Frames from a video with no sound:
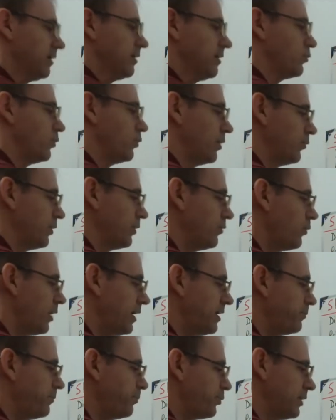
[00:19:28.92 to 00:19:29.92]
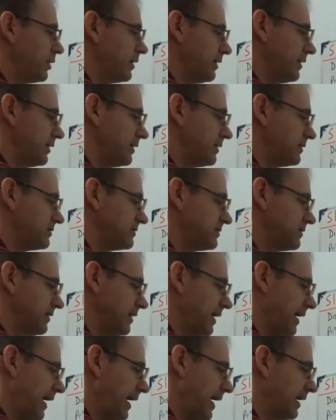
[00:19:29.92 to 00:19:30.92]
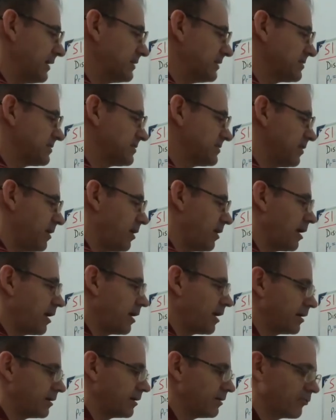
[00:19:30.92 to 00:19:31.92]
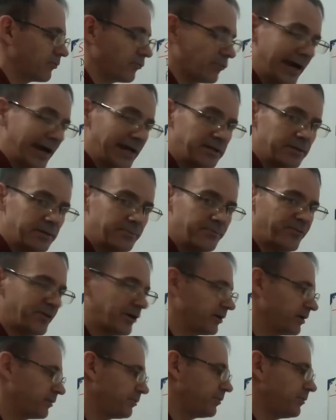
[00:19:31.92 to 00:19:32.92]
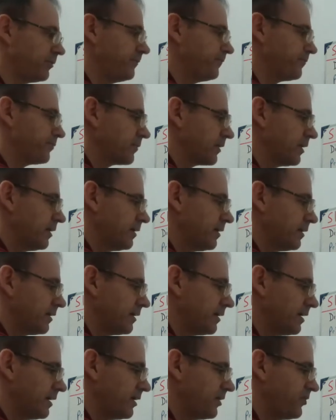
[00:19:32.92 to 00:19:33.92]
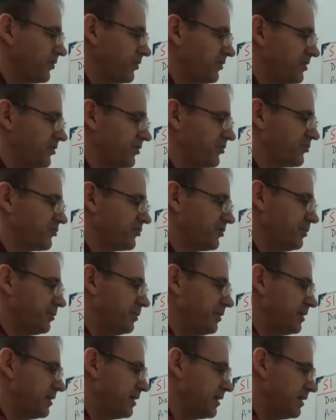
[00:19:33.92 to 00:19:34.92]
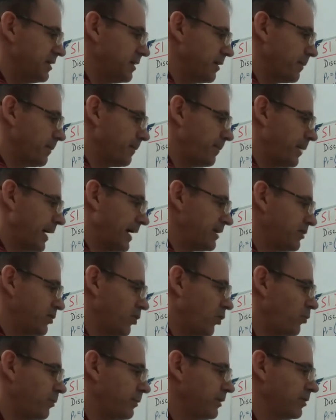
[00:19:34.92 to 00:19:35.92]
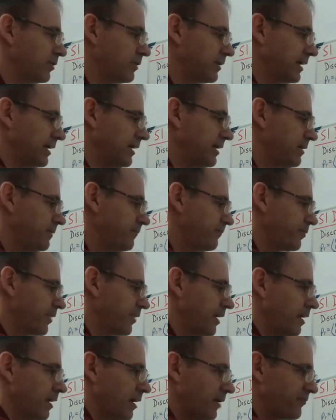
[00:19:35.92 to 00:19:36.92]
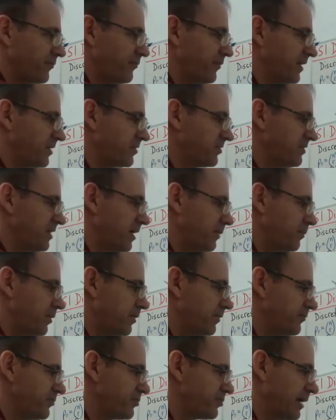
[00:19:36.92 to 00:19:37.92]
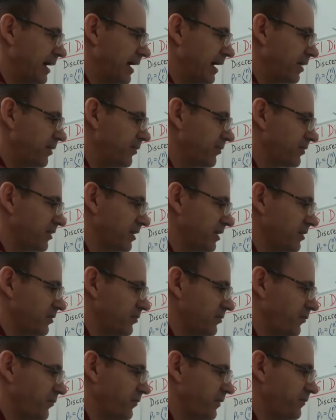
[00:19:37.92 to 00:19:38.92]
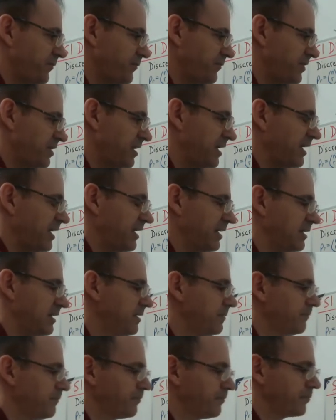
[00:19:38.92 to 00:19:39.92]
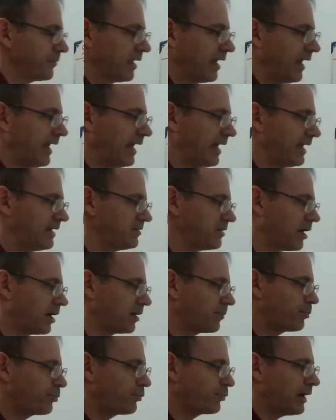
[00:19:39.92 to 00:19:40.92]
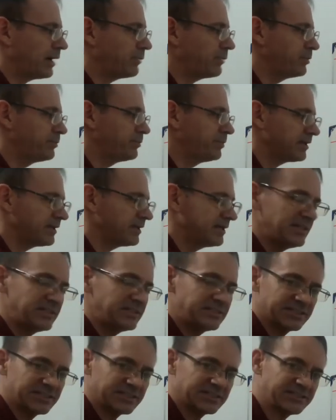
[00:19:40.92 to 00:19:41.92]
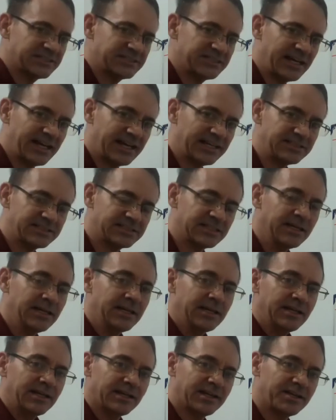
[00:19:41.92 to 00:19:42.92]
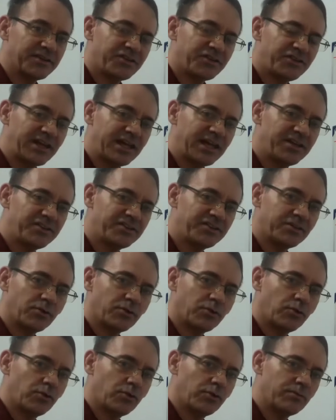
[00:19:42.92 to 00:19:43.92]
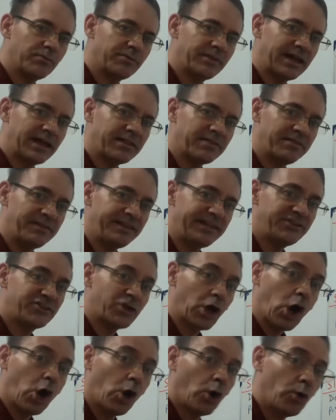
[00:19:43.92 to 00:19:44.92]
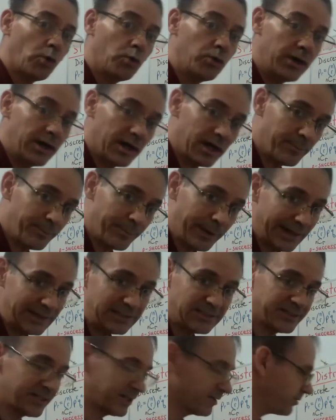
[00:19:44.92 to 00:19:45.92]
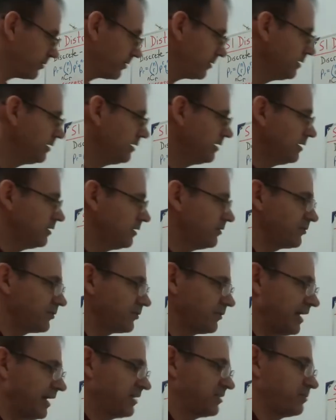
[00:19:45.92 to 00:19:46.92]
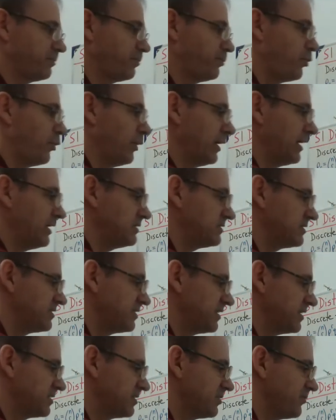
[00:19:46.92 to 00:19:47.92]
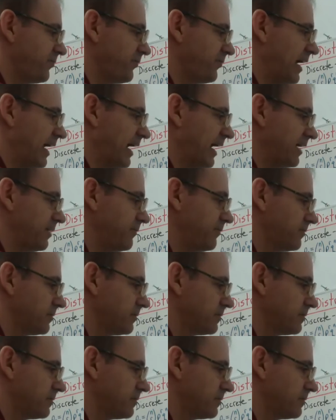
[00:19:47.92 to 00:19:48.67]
what we want to put is x, our random variable, is distributed binomially. Fixed number of trials is 15, and our probability success, it says that these own a bicycle, so that's 0.65.